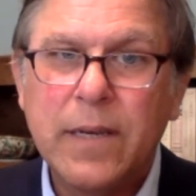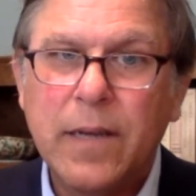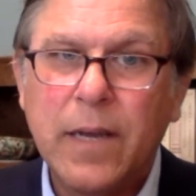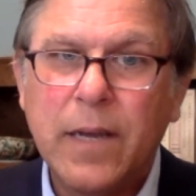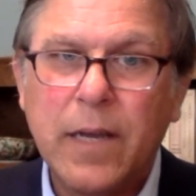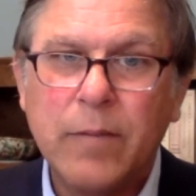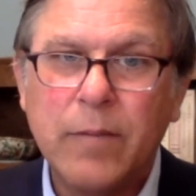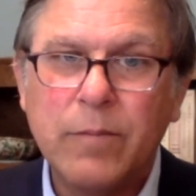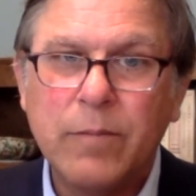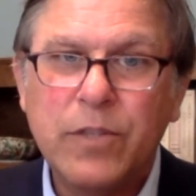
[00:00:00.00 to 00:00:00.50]

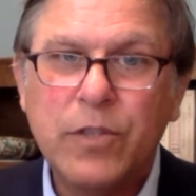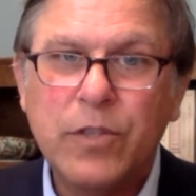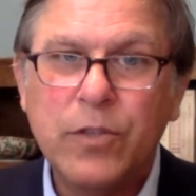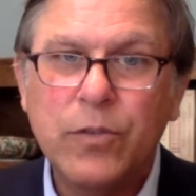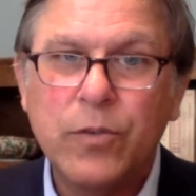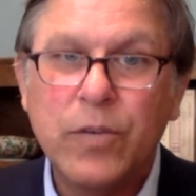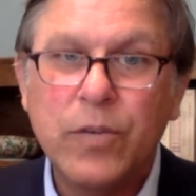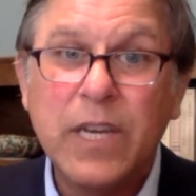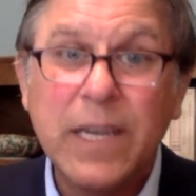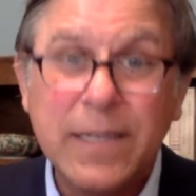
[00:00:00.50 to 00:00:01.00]

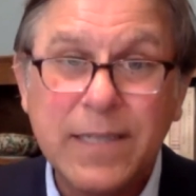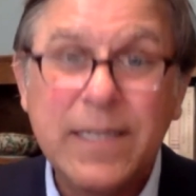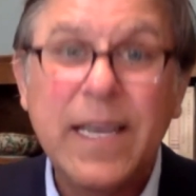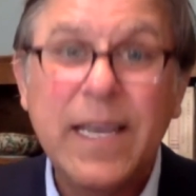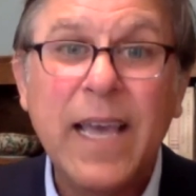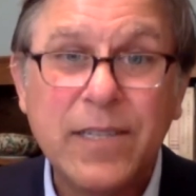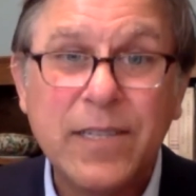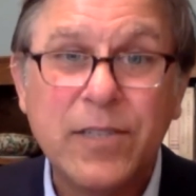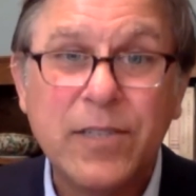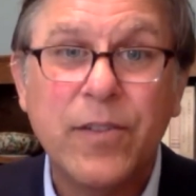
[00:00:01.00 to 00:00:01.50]

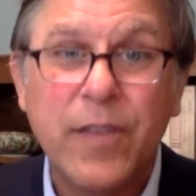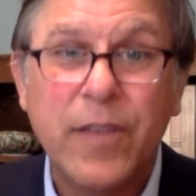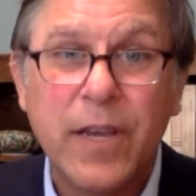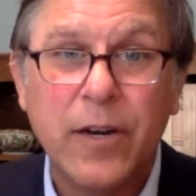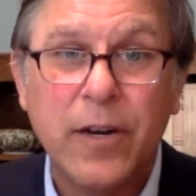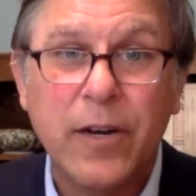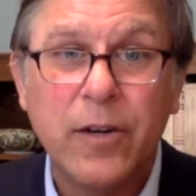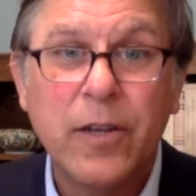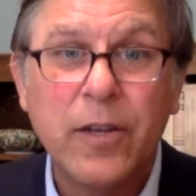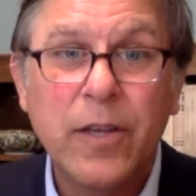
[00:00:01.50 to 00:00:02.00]
contest
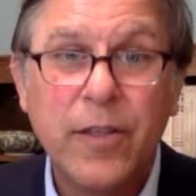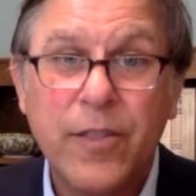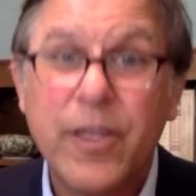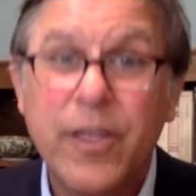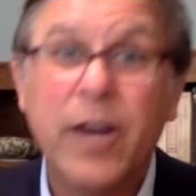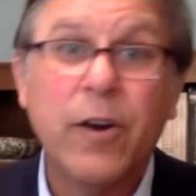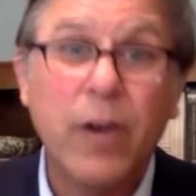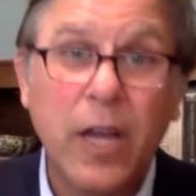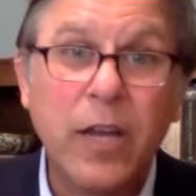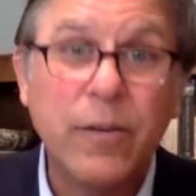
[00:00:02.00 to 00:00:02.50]
their
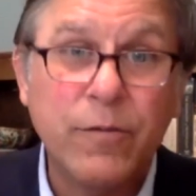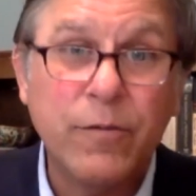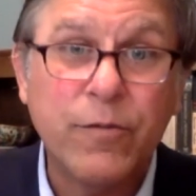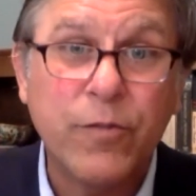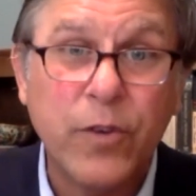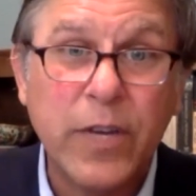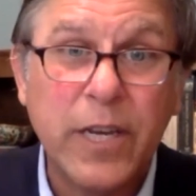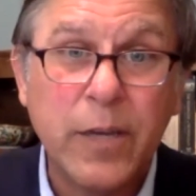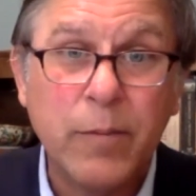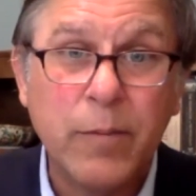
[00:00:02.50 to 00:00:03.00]

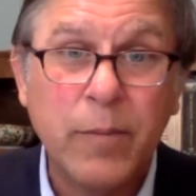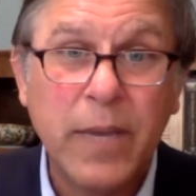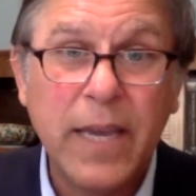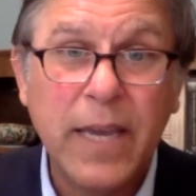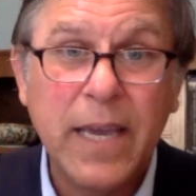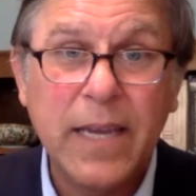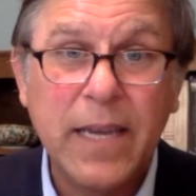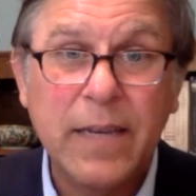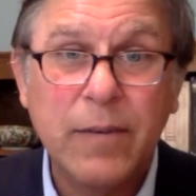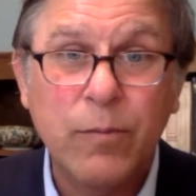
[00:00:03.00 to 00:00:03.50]
unfreedom.
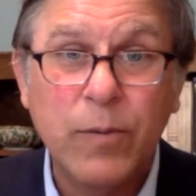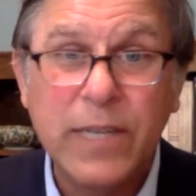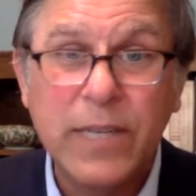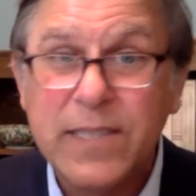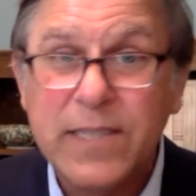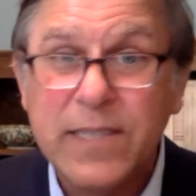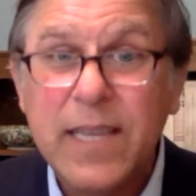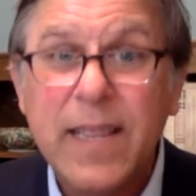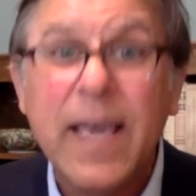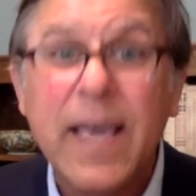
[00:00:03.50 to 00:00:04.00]
And we
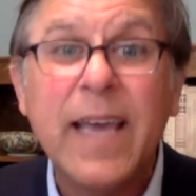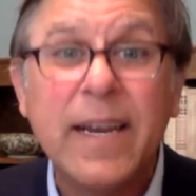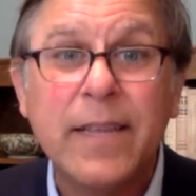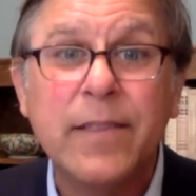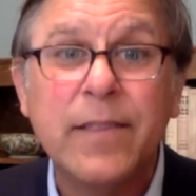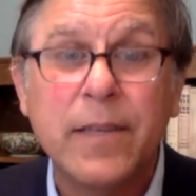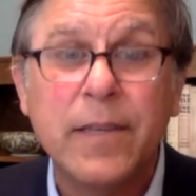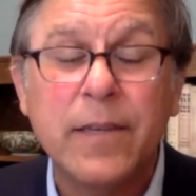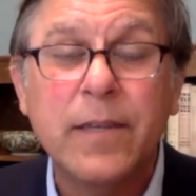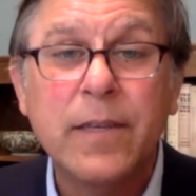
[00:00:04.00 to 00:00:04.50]
see that
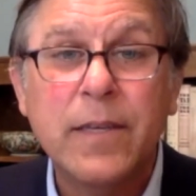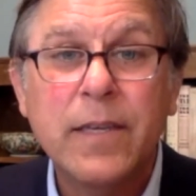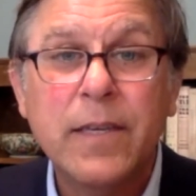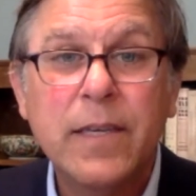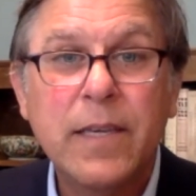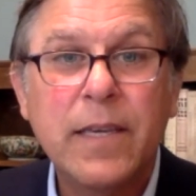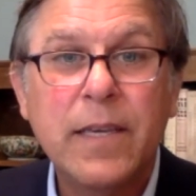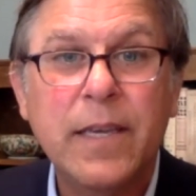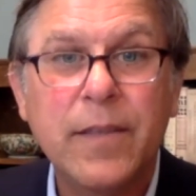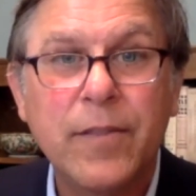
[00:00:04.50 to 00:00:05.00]
in
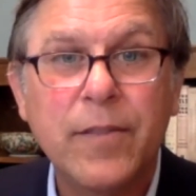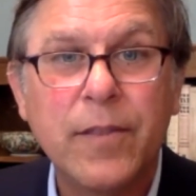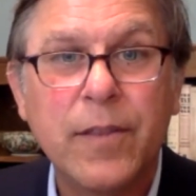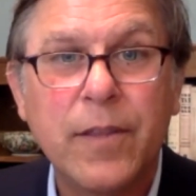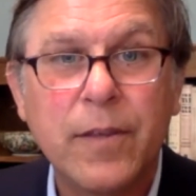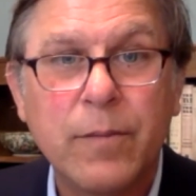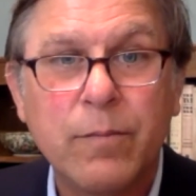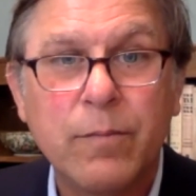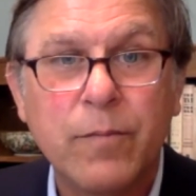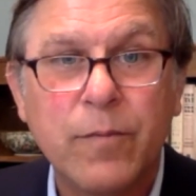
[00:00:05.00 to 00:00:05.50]

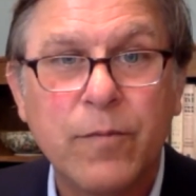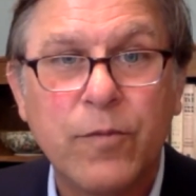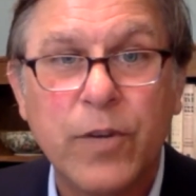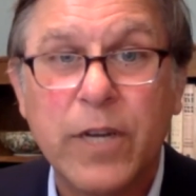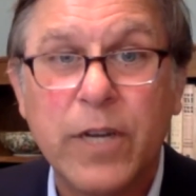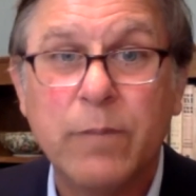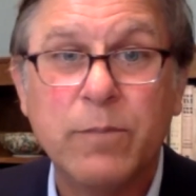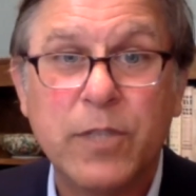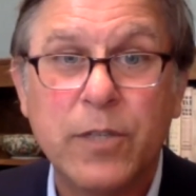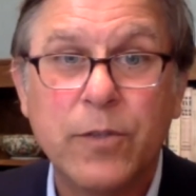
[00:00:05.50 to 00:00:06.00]
the
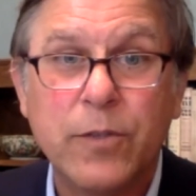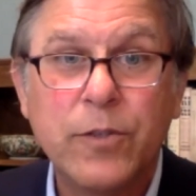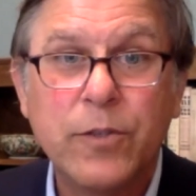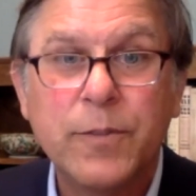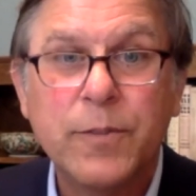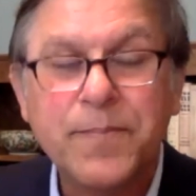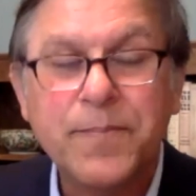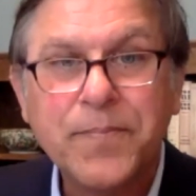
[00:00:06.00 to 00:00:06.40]
freedom suits.